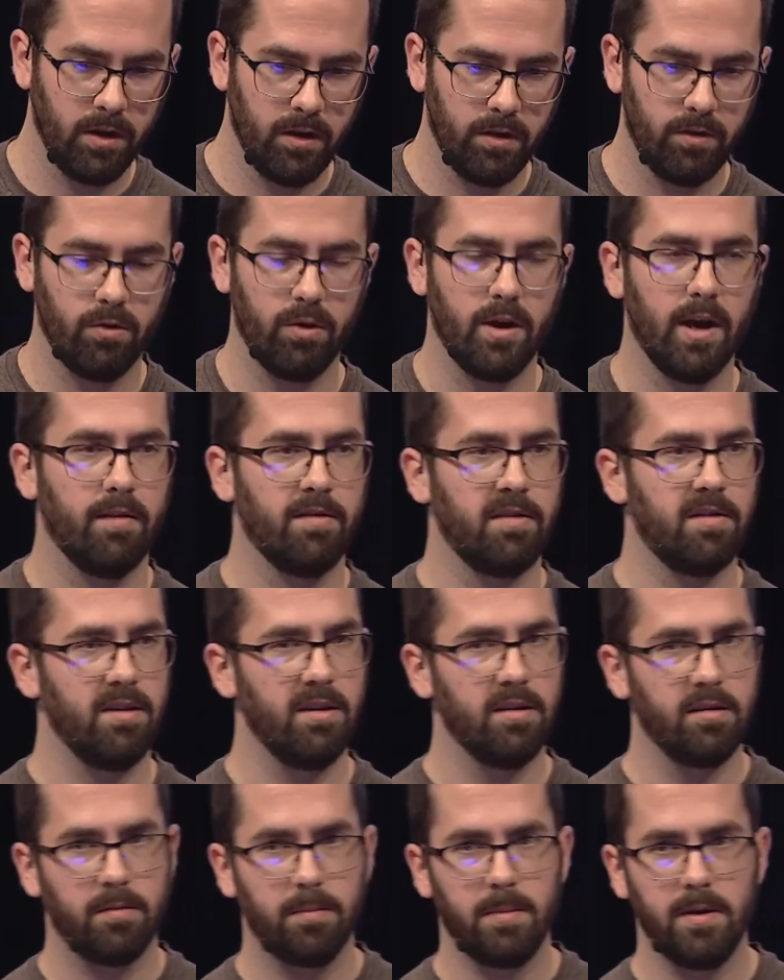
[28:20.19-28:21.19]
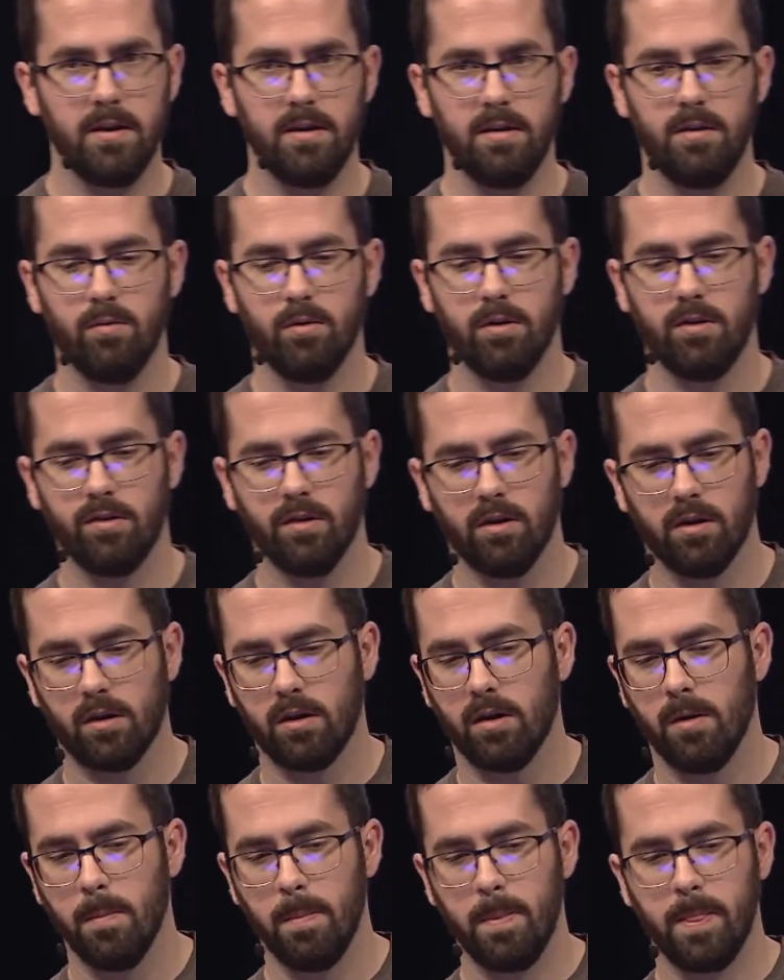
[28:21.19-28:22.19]
So you have CSP, which
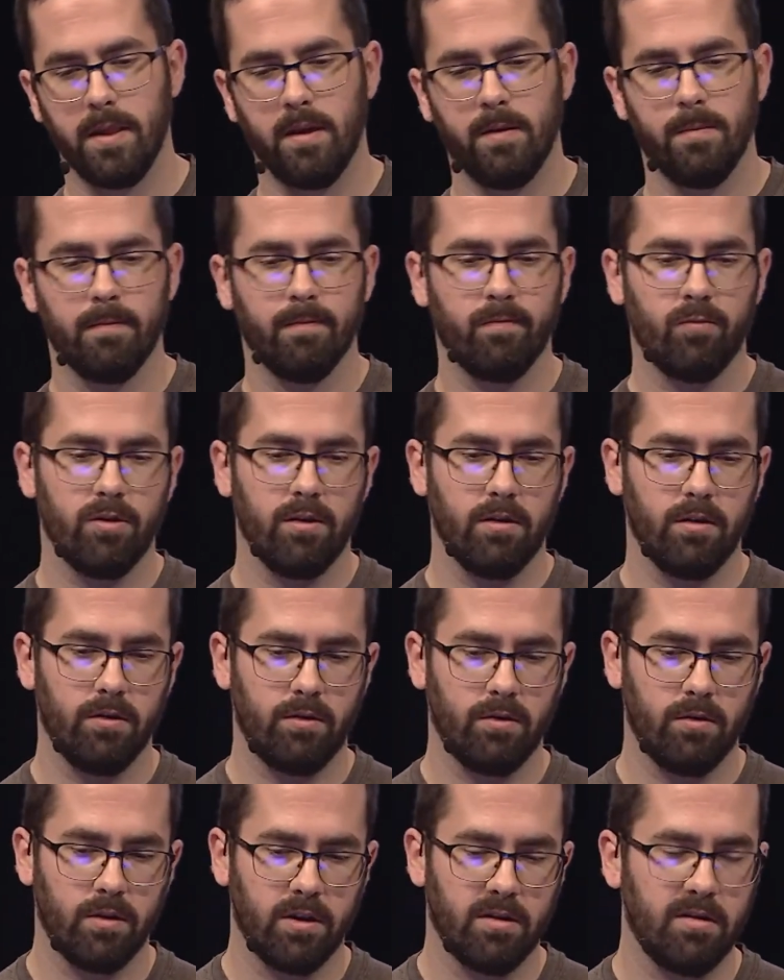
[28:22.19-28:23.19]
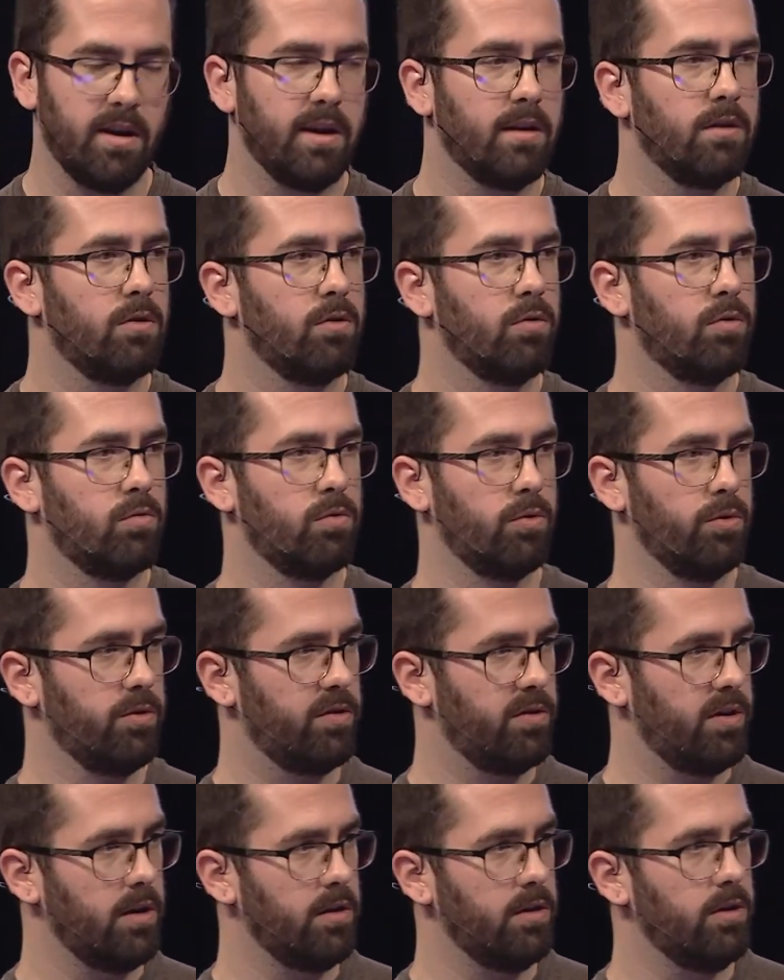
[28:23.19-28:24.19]
are sort of a technical rule
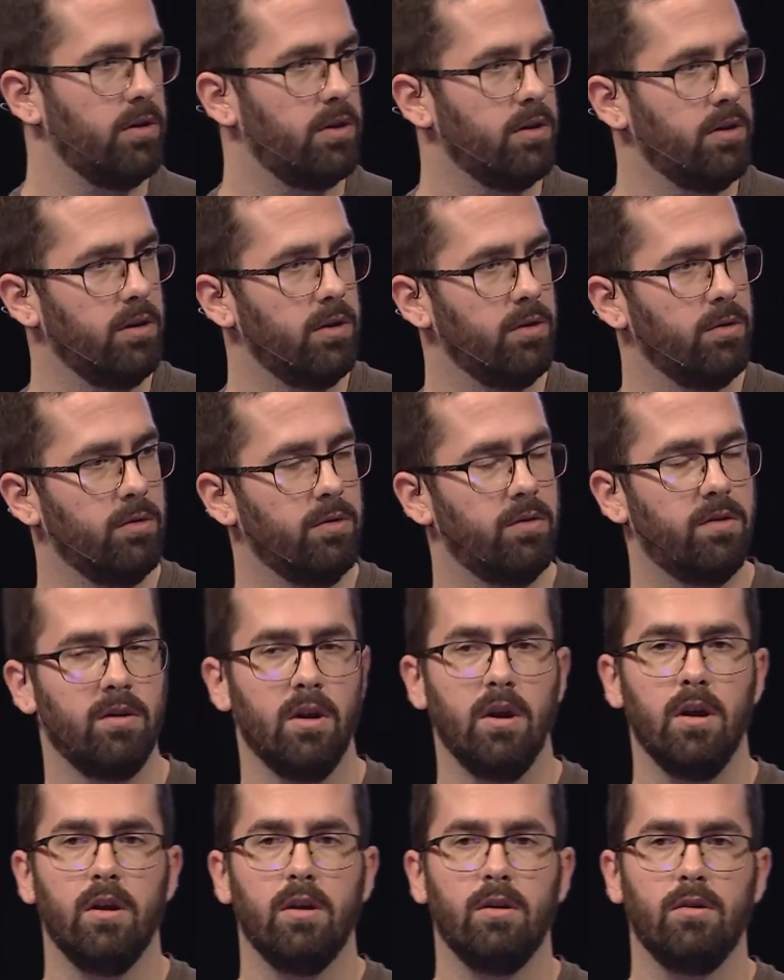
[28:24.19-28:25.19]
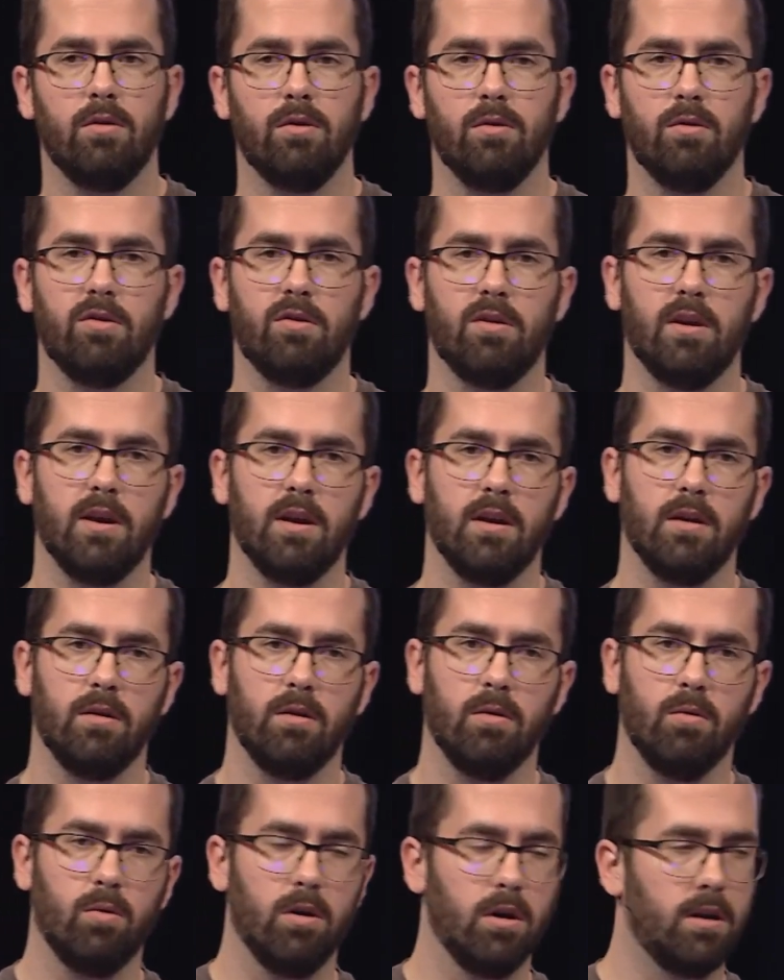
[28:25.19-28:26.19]
set you can use to say
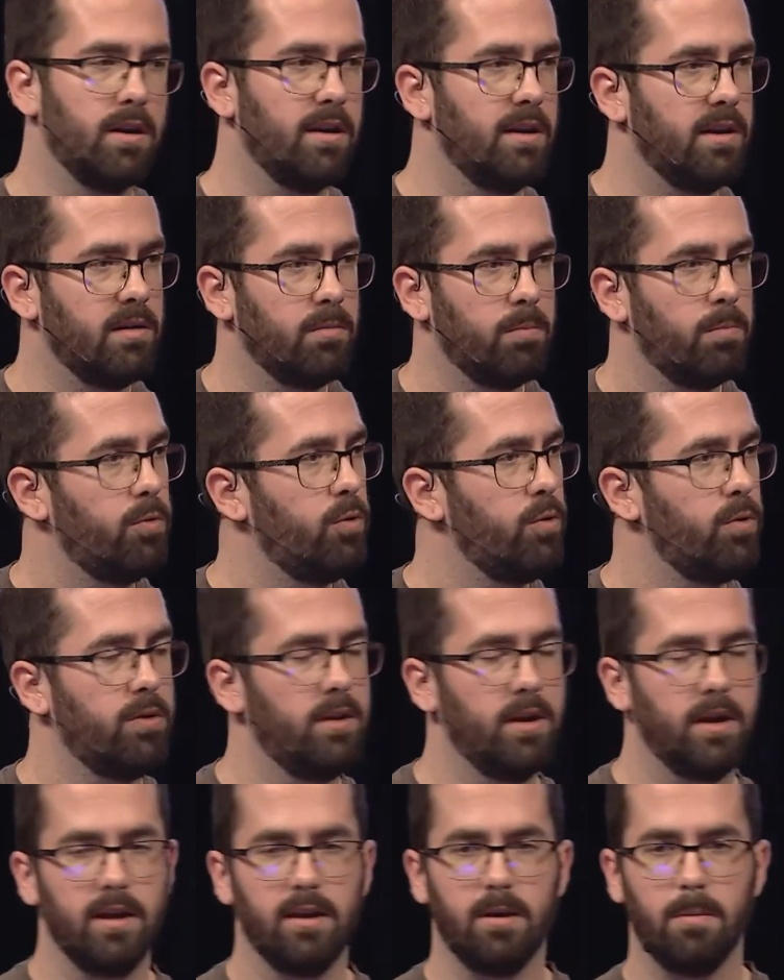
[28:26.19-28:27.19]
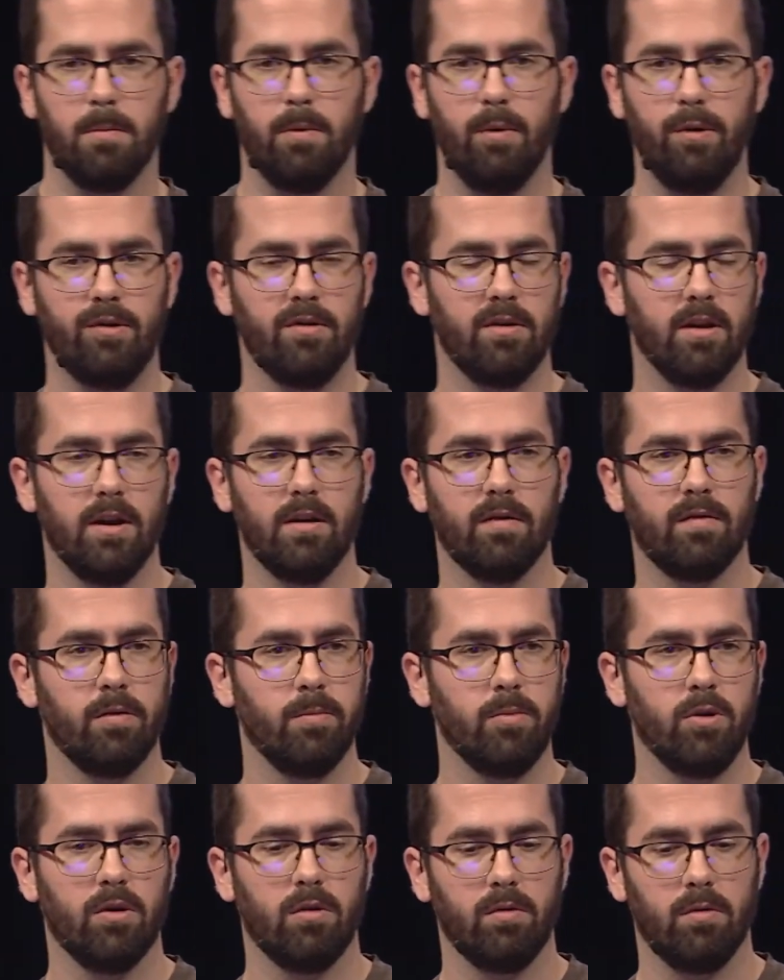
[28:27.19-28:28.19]
what can pull data, push data from
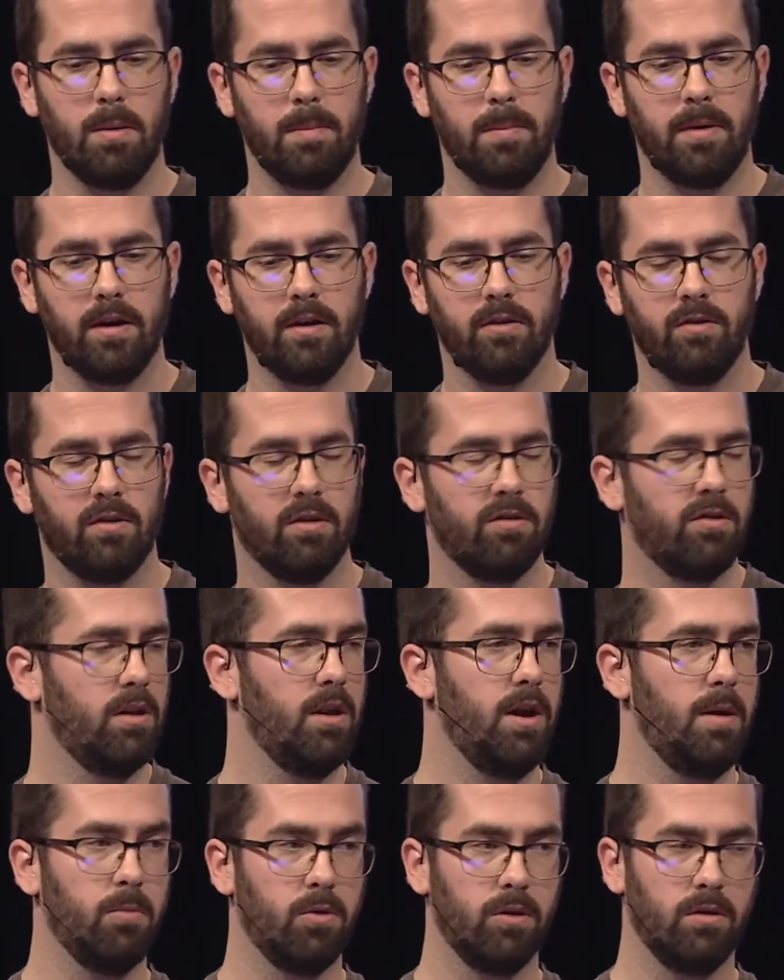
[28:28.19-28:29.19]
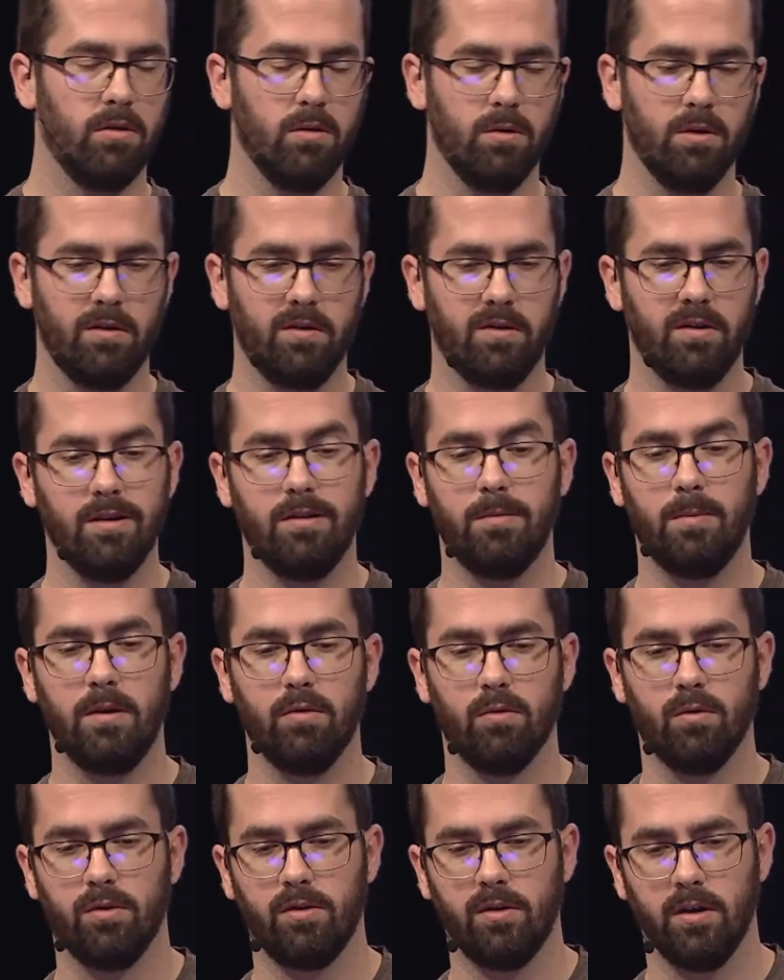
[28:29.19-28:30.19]
your own web page. There's a lot more to it. CSP
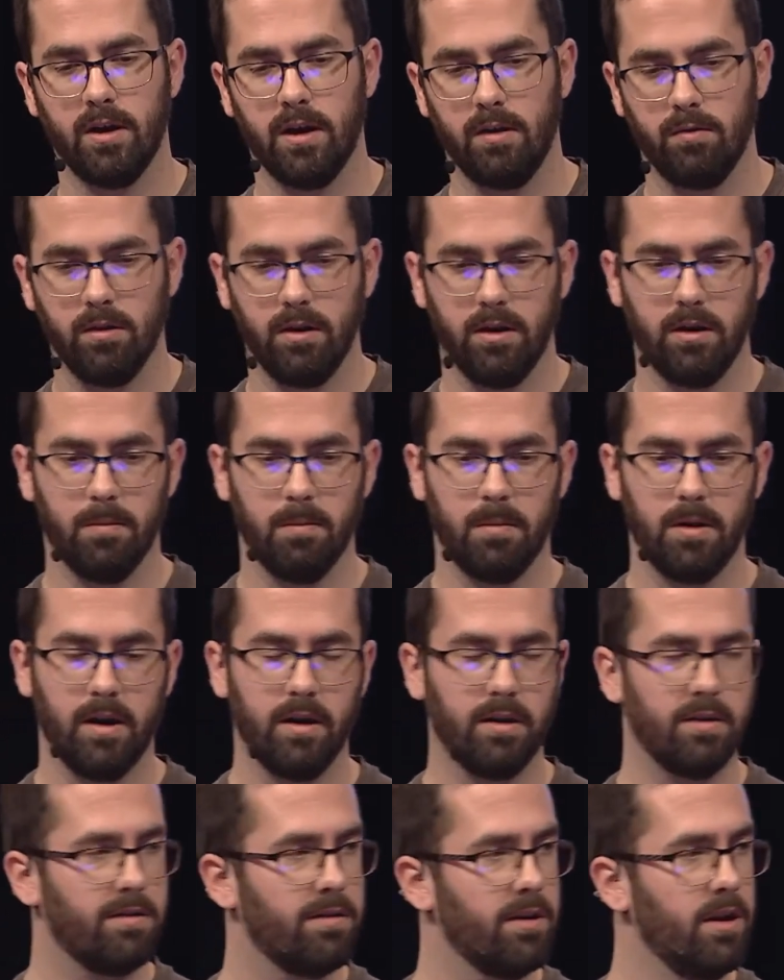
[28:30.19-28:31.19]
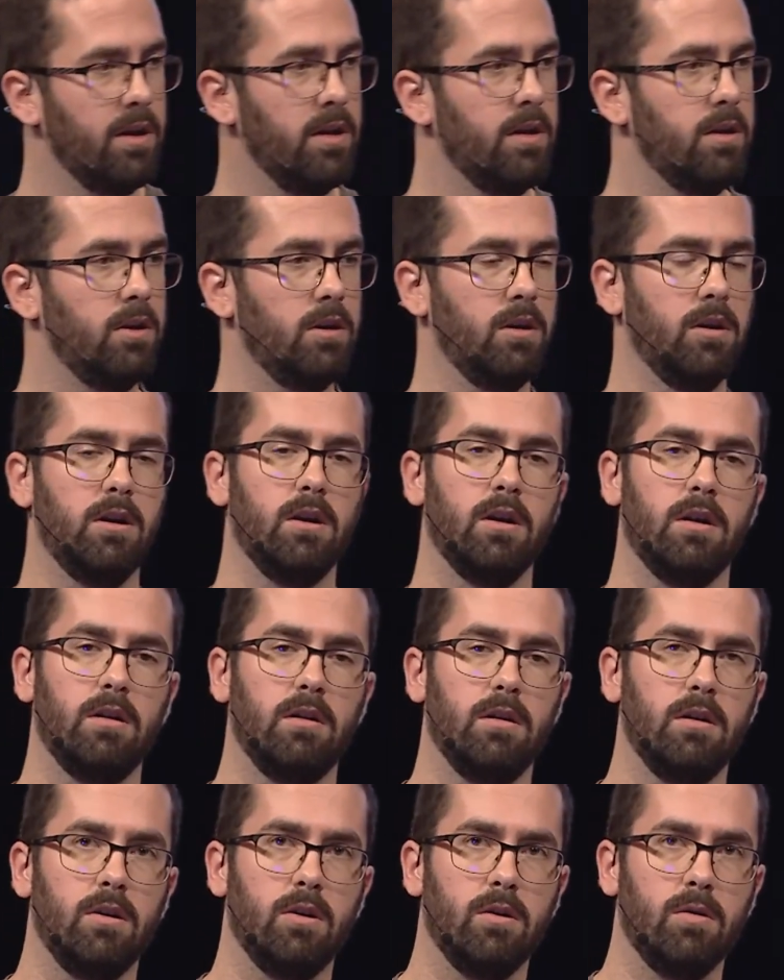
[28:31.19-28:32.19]
rules can get really complex. You
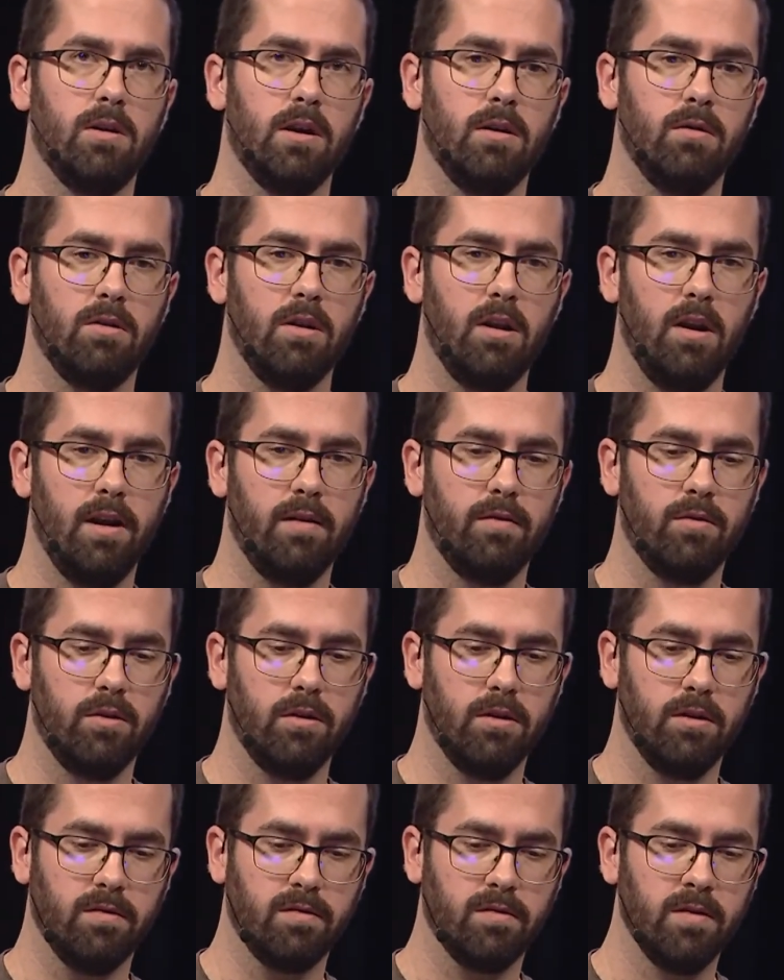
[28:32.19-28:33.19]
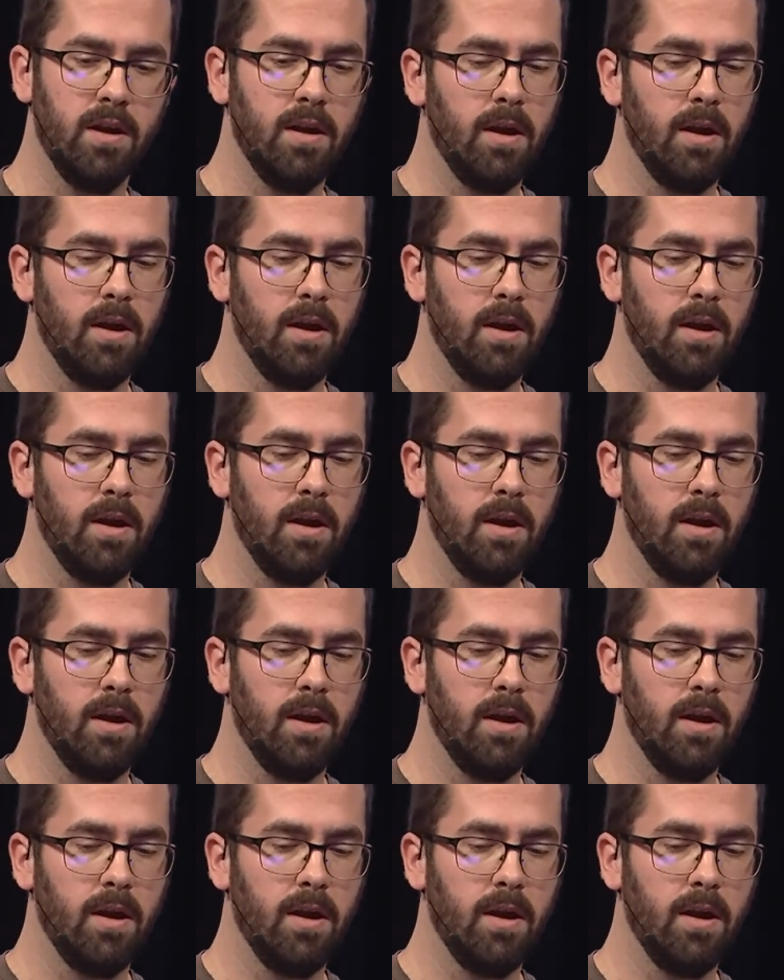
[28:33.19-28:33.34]
can go down to the level of,